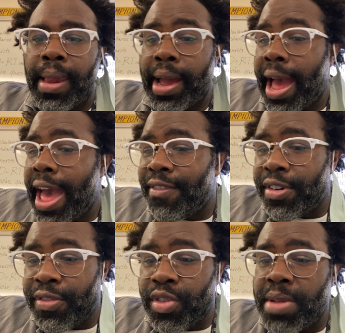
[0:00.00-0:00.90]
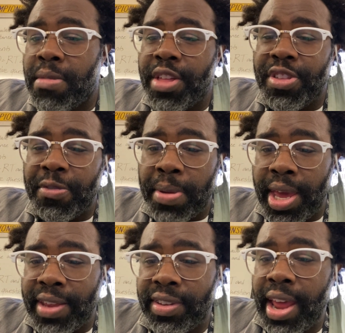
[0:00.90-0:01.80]
Like, I have a free month of
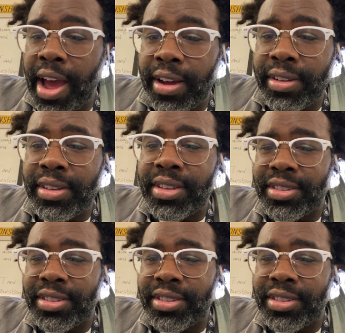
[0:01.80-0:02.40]
PS Now